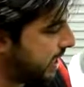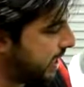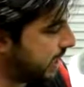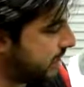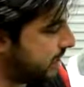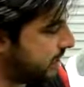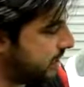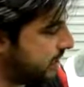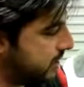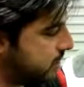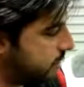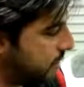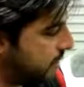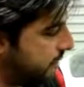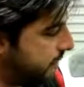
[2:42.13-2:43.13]
at the end of this
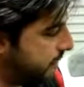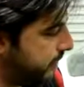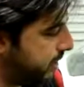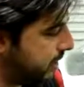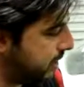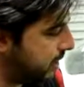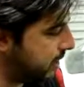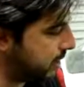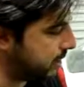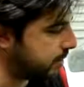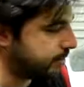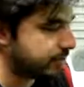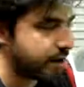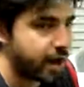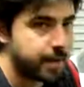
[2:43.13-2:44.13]
1 foot
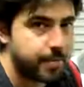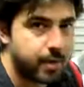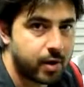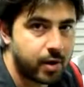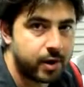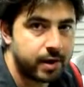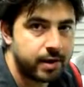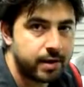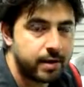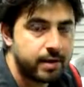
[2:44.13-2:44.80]
long pry bar.